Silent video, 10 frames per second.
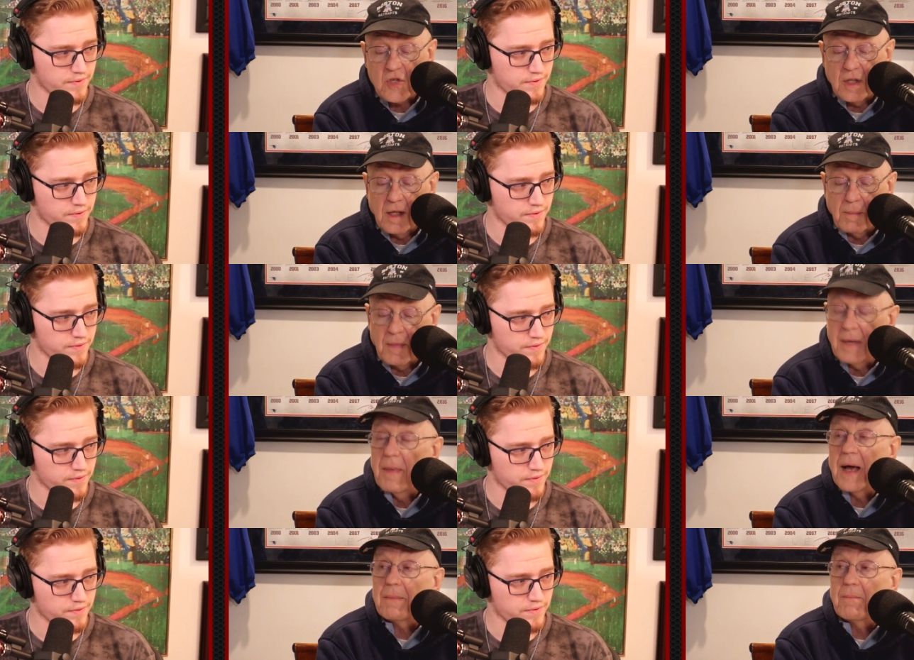Speaker 1: a little, in
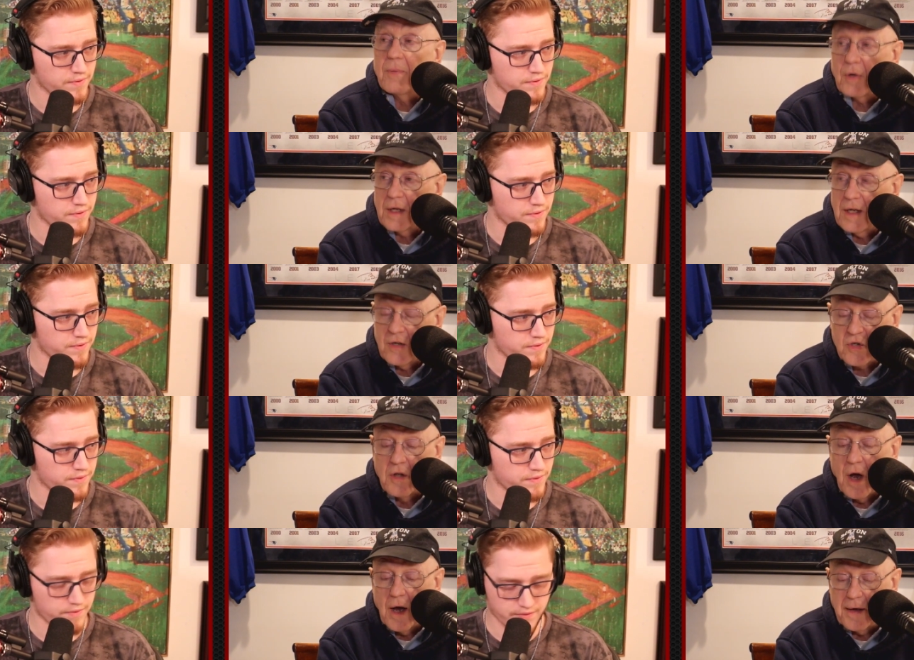my book, he gets a
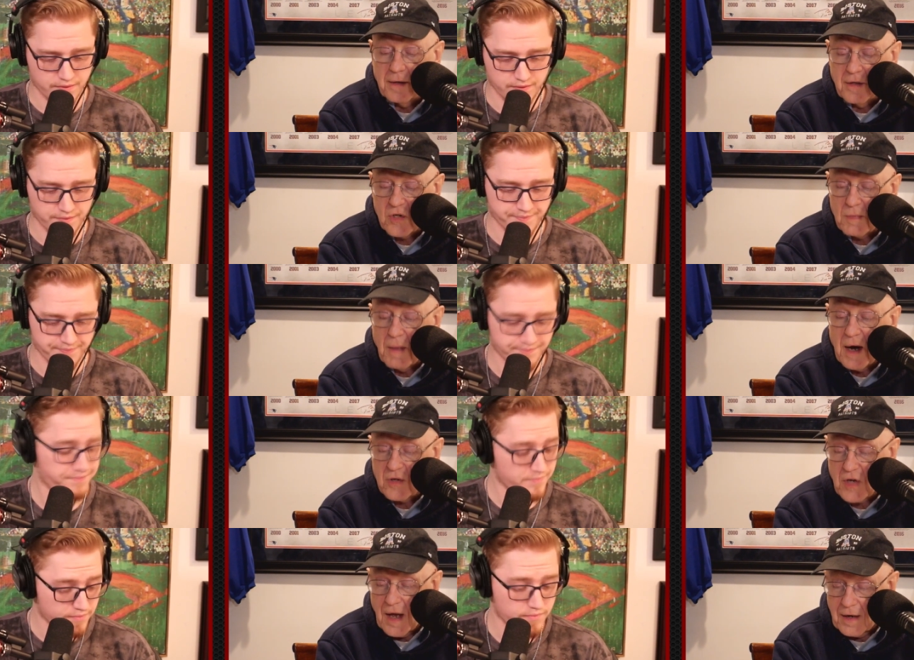nod in the smarts
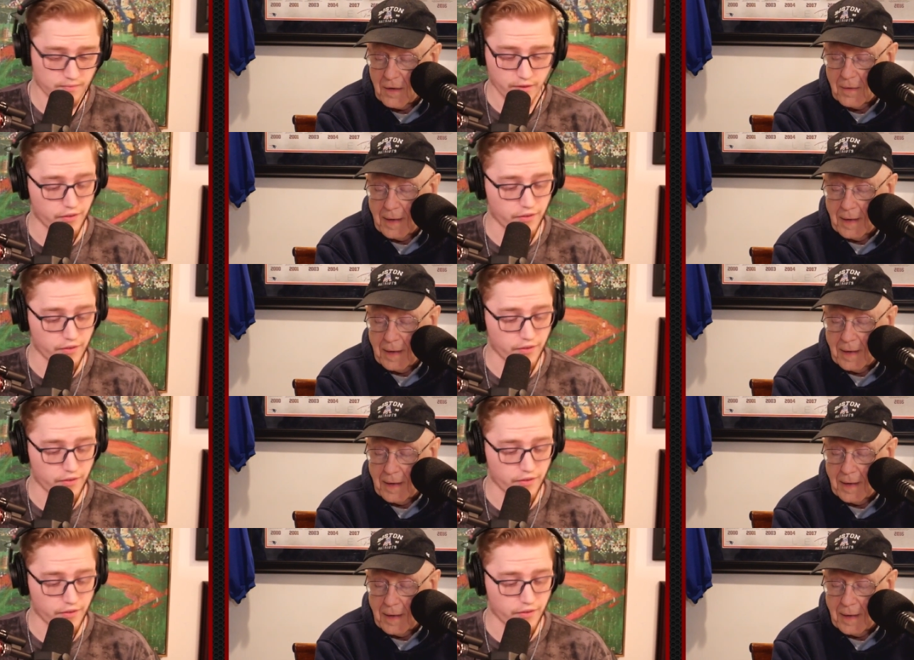category. Fair